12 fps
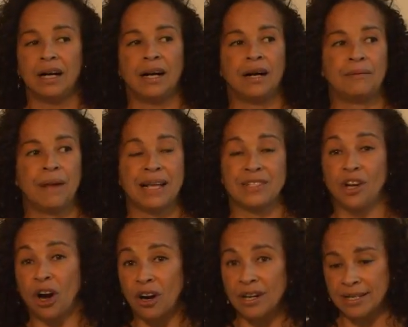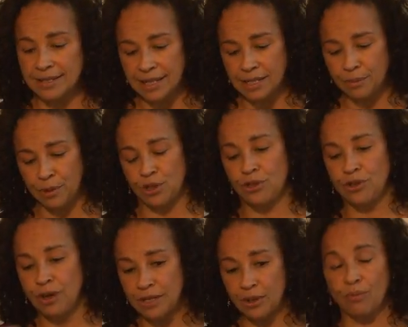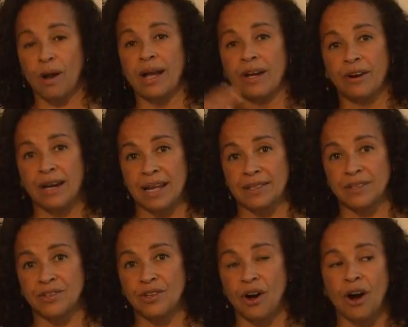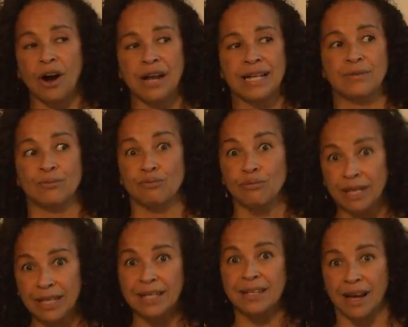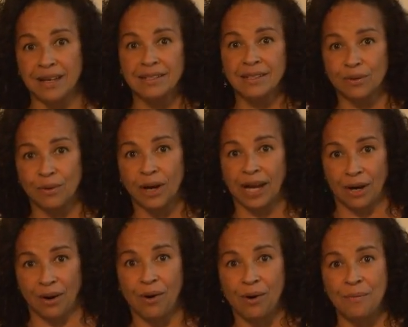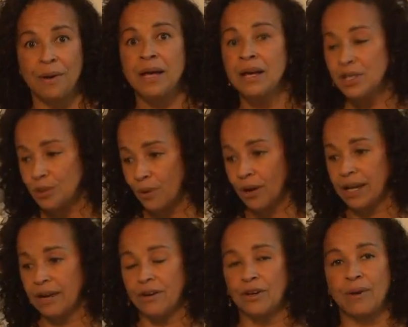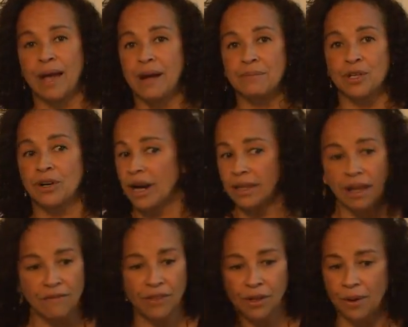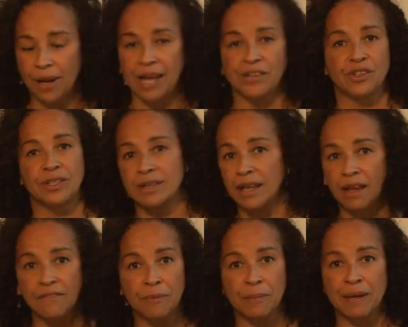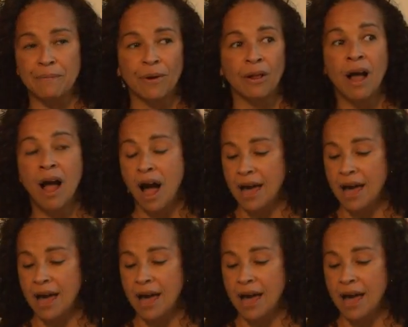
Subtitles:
As an artist, as a producer, as a writer, and as a star, it's really nice to work at home, to work here in New Hampshire. I love the locations, I love the people.